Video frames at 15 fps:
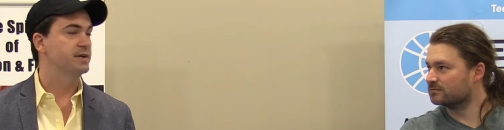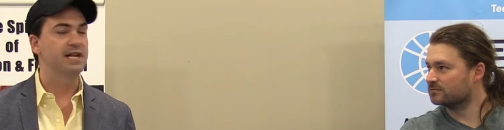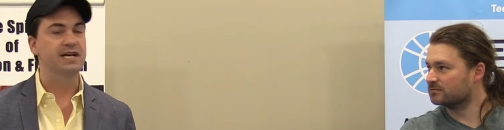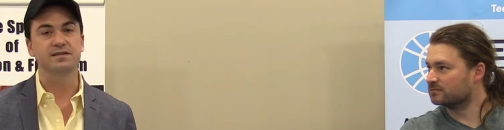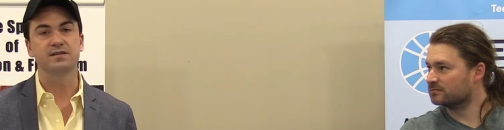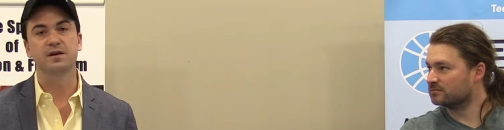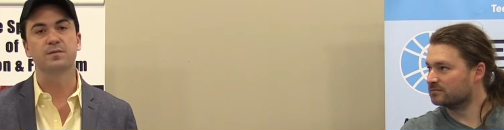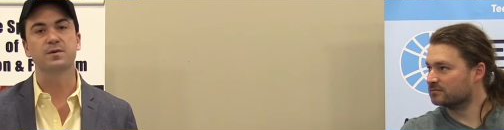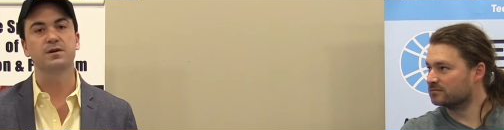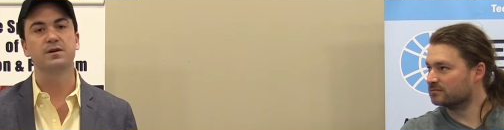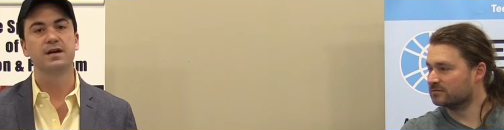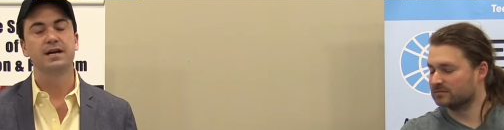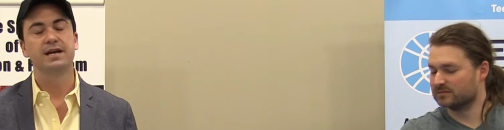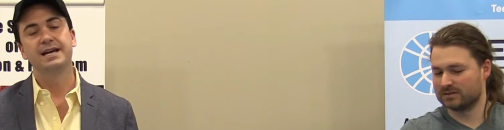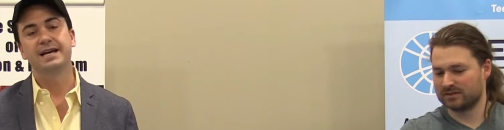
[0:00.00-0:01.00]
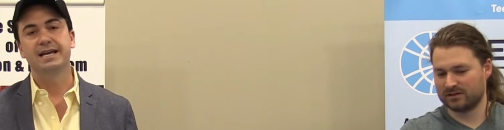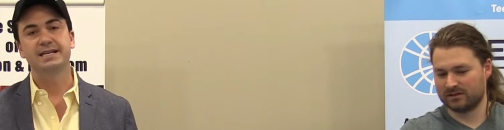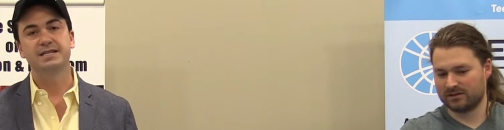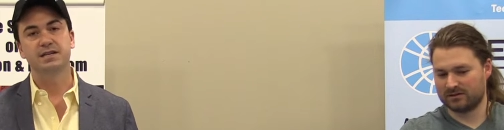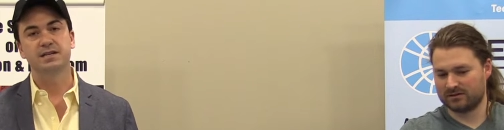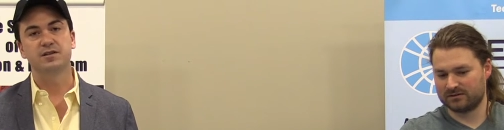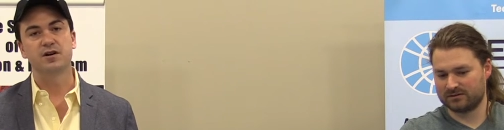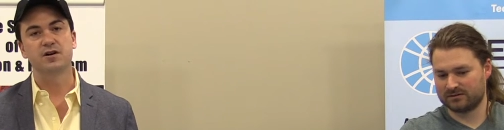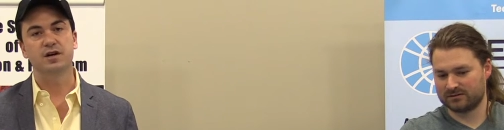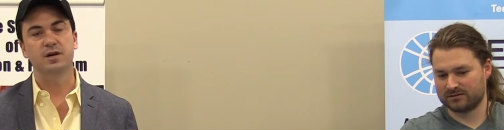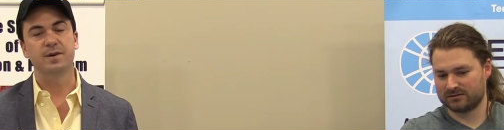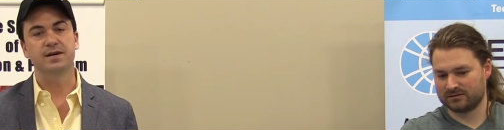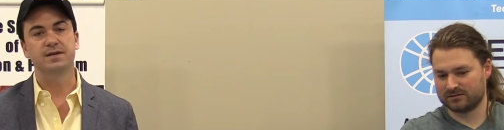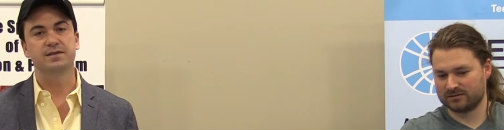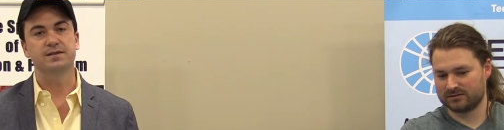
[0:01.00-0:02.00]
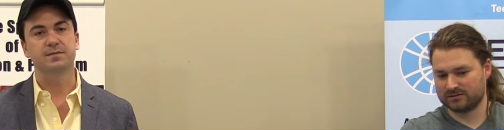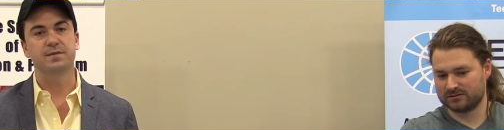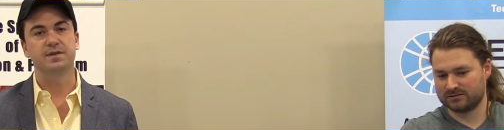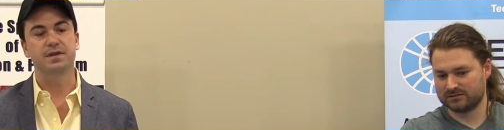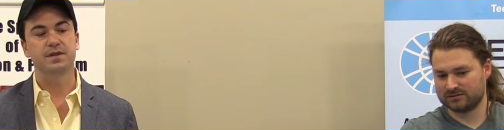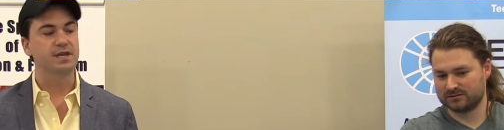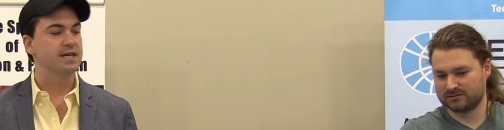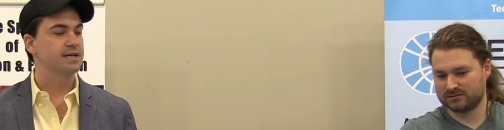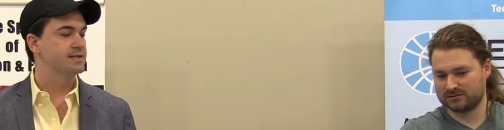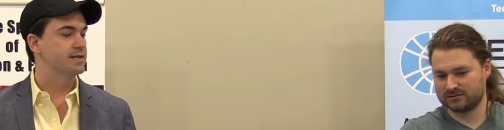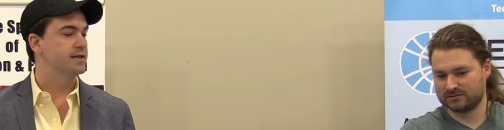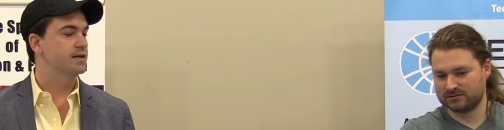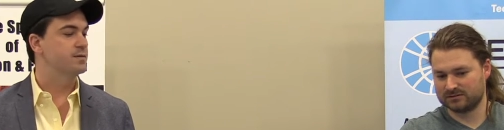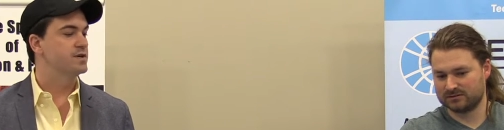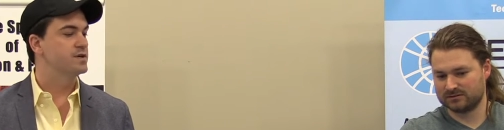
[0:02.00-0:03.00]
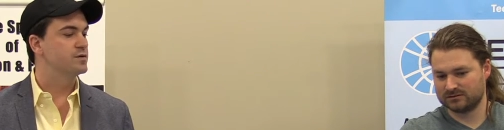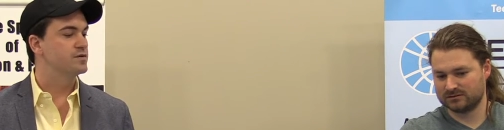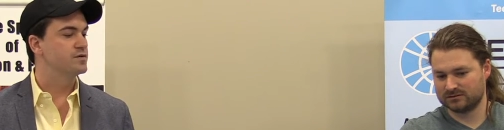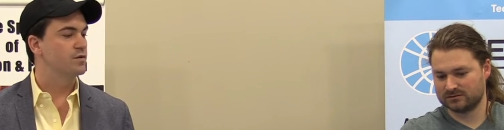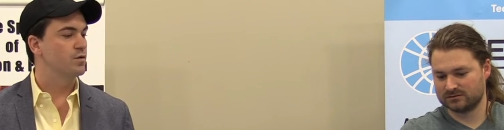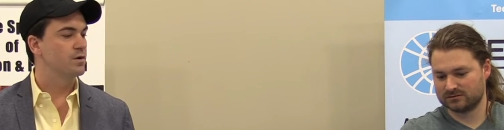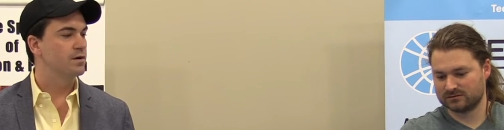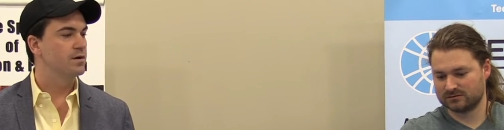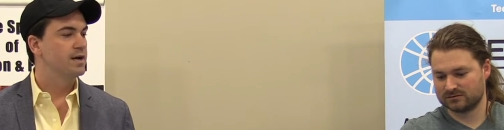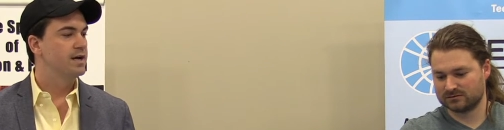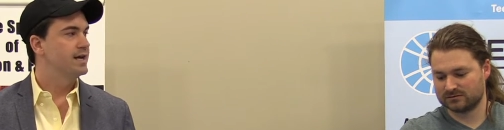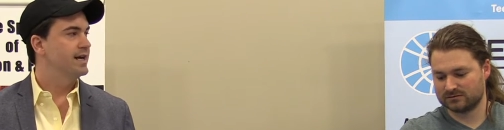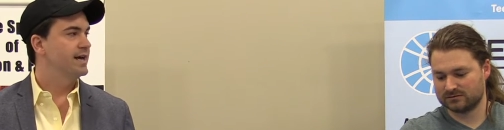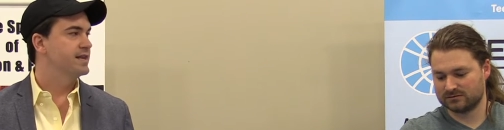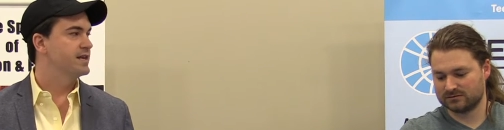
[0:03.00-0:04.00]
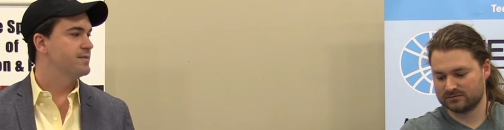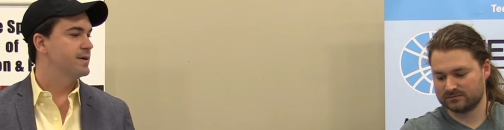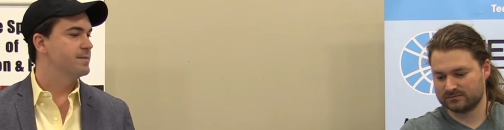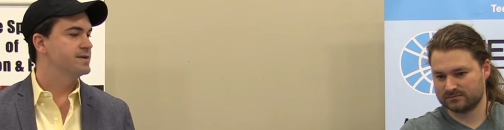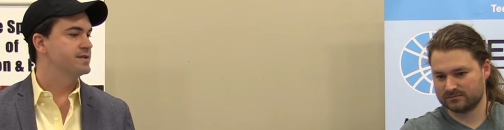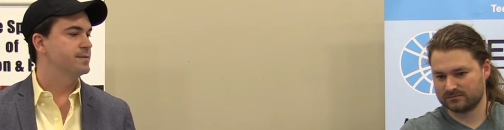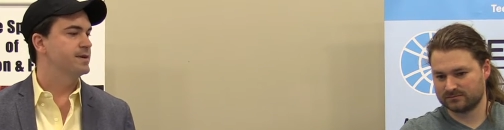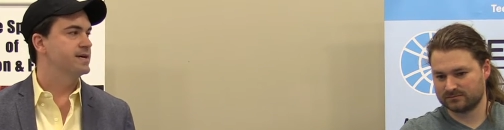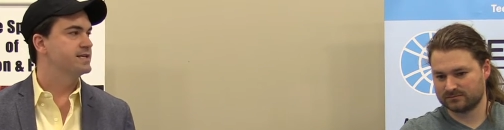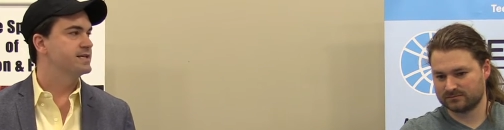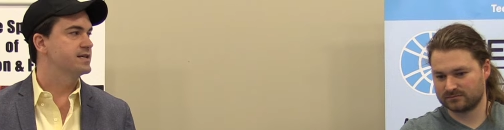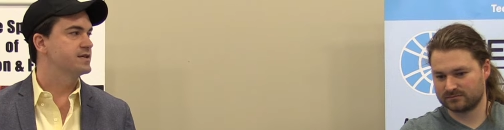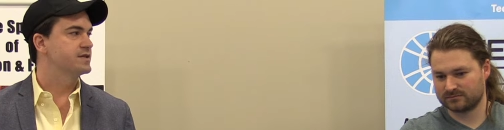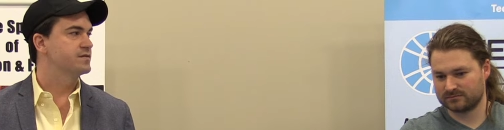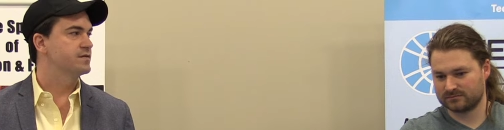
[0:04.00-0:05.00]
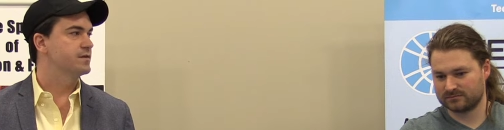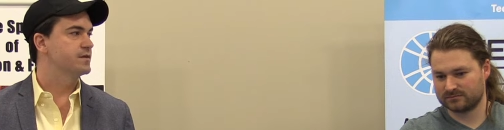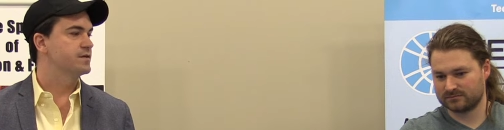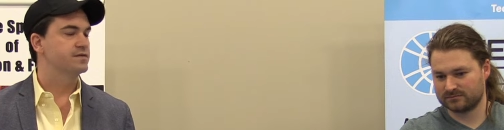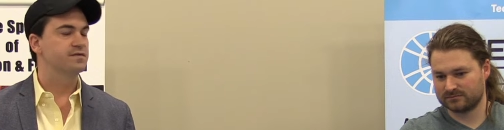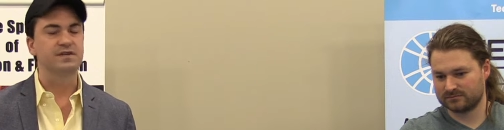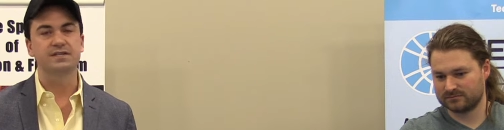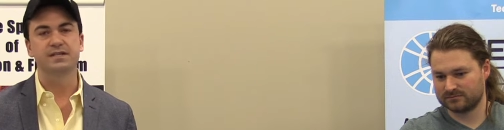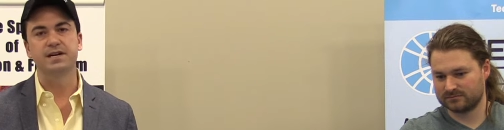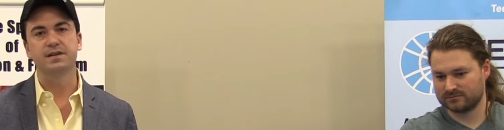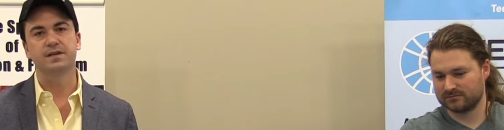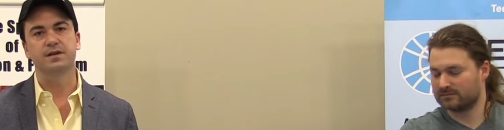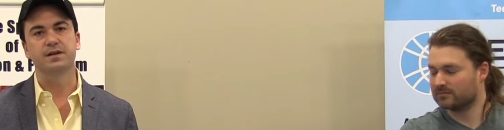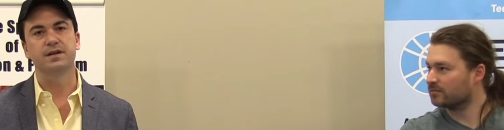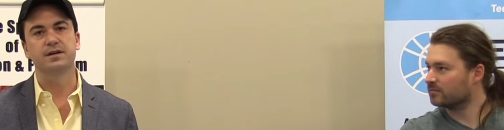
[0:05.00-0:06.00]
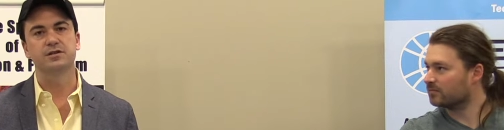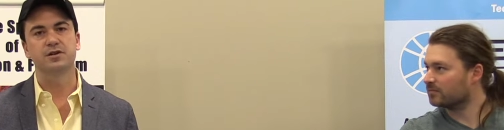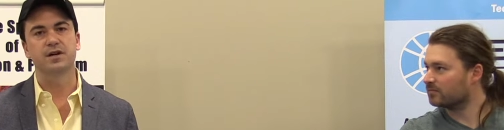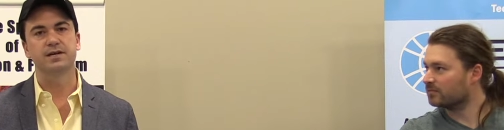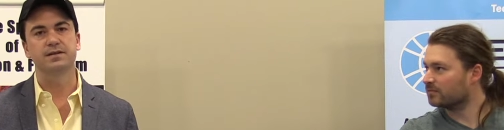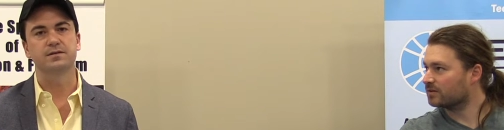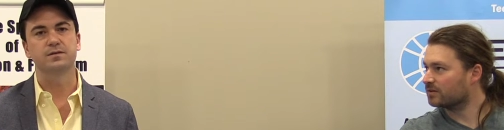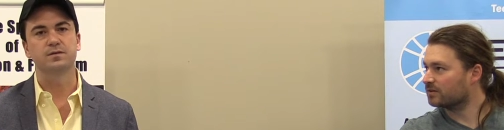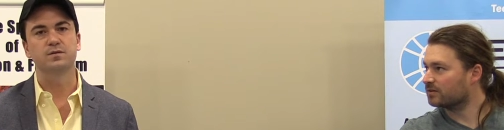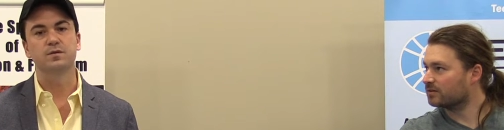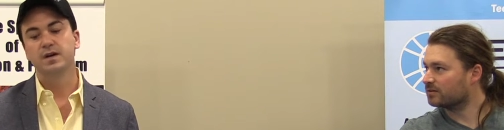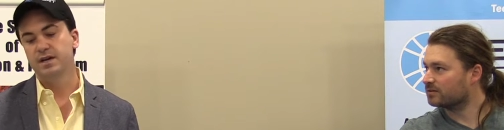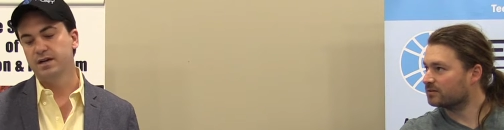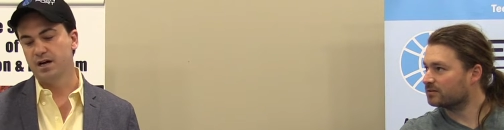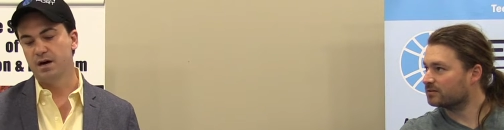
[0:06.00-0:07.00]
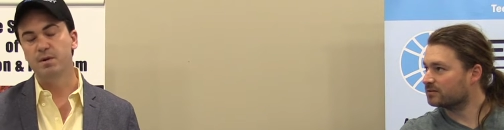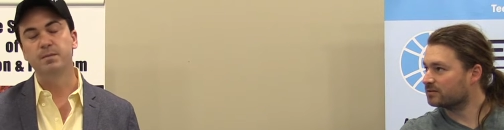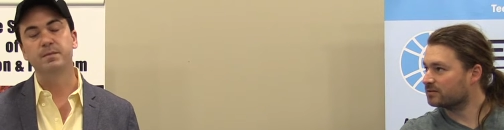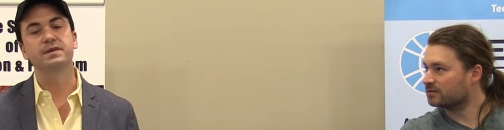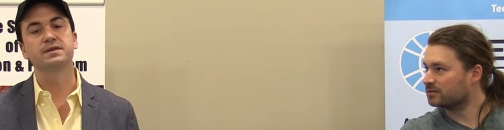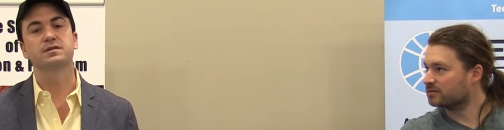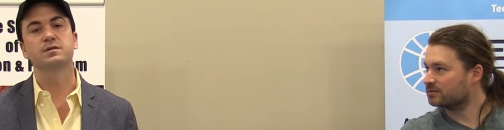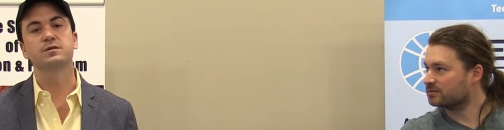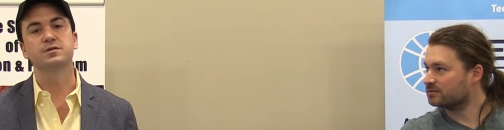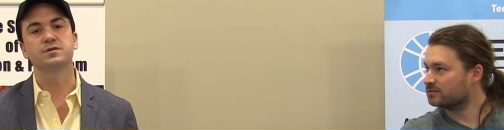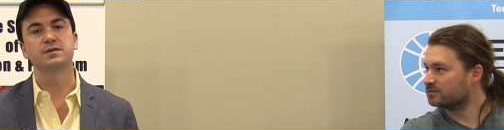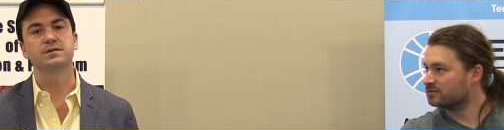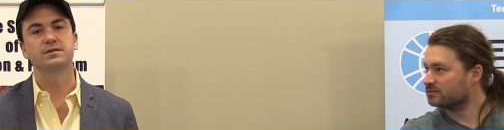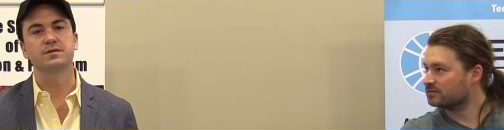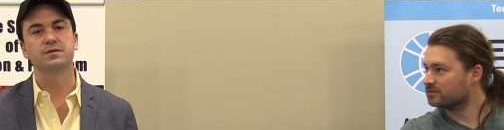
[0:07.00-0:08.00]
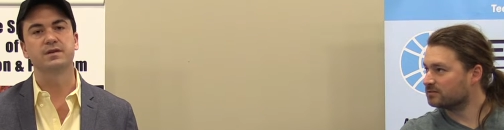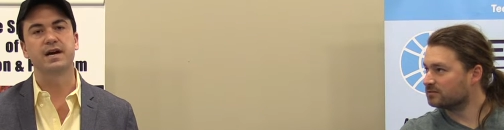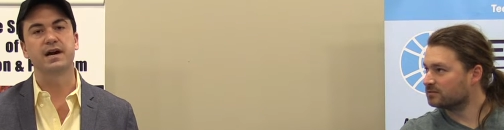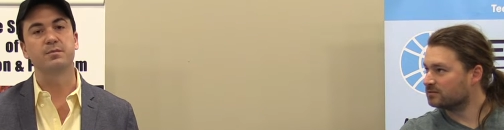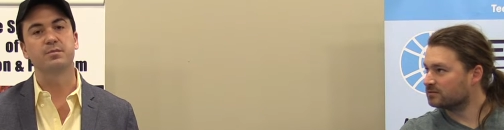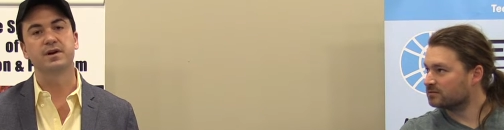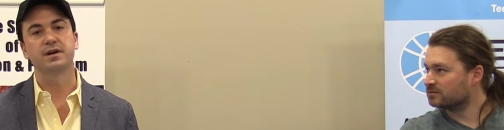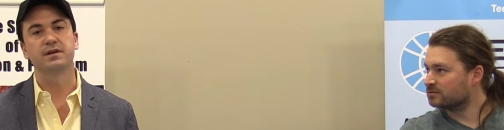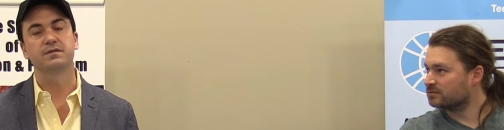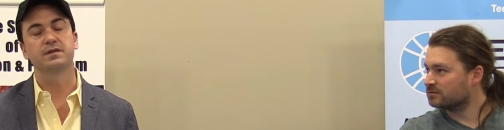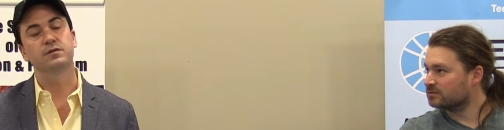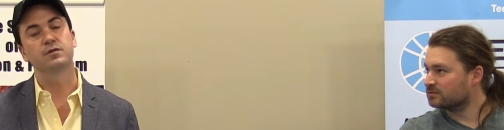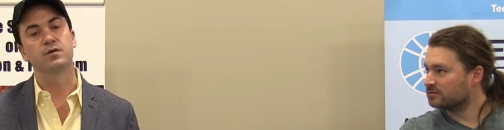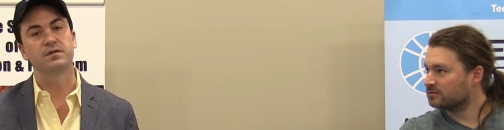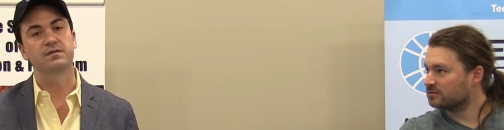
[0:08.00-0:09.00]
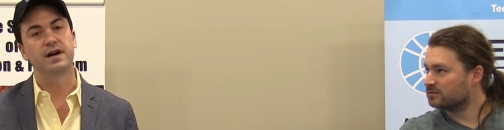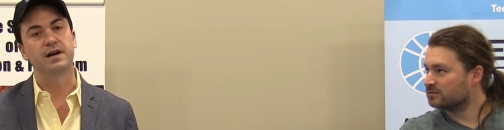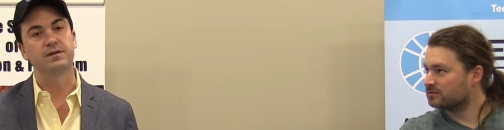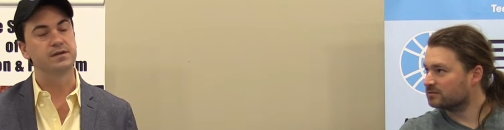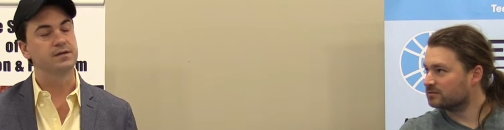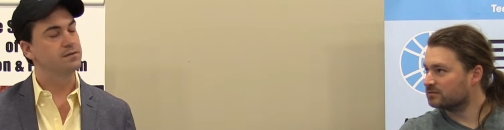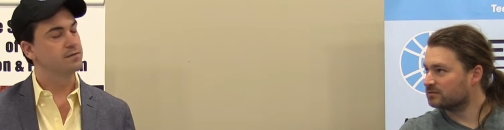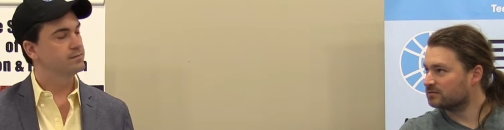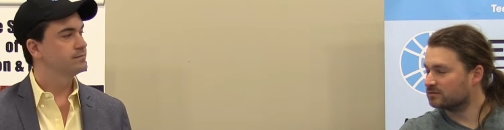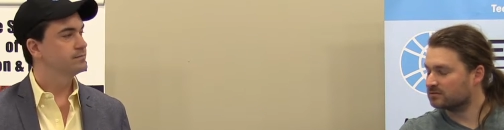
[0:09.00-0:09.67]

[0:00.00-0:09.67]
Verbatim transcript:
Speaker 1: last summer. He's gonna talk about some of the things that it can be used for, and then maybe some ideas for those of us out there that are trying to come up with a solution to the outbreak of the coronavirus.